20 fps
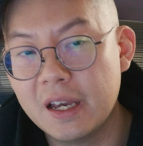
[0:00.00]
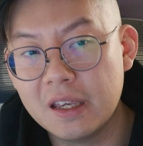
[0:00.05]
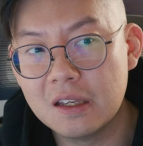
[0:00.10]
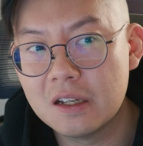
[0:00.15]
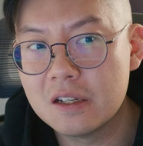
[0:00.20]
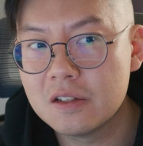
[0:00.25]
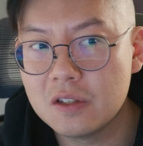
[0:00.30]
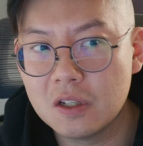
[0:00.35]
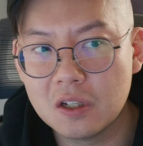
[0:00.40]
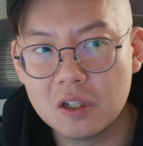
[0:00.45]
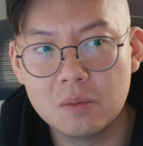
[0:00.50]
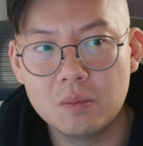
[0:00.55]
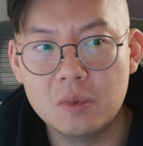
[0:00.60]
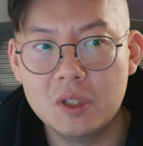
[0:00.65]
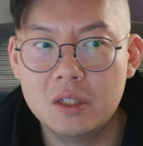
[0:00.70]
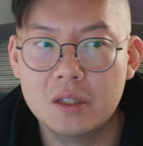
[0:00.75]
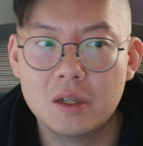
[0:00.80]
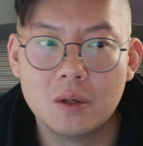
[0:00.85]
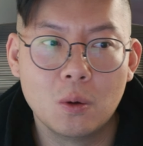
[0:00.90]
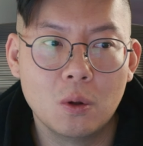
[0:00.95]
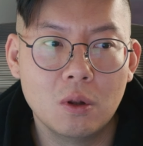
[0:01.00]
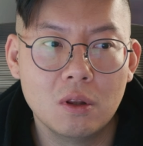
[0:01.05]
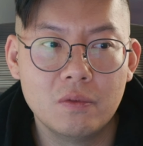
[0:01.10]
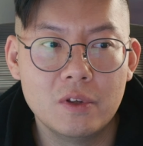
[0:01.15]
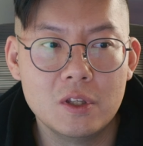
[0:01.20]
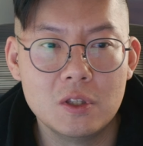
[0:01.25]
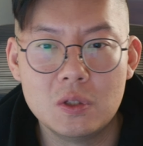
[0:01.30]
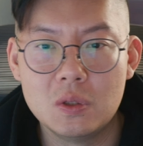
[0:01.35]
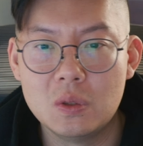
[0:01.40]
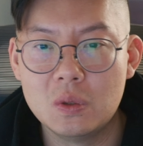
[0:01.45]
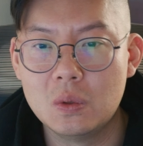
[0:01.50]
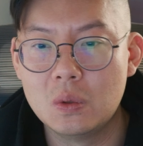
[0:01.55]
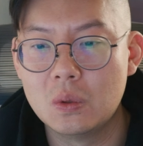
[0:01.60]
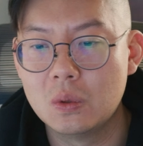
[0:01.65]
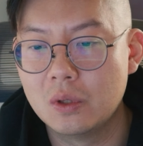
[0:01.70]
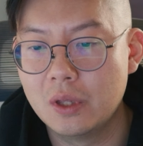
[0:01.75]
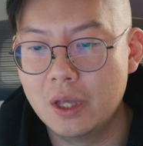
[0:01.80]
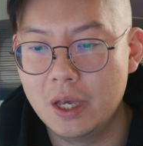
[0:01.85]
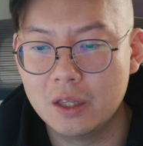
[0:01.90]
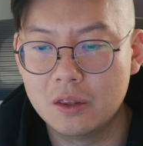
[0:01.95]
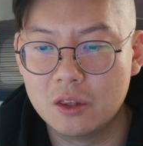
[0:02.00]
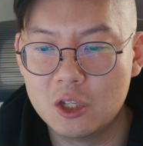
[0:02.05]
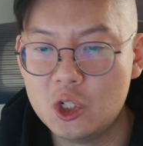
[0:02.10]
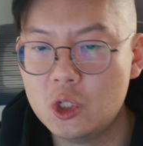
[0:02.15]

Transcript: I guess it could be equivalent to like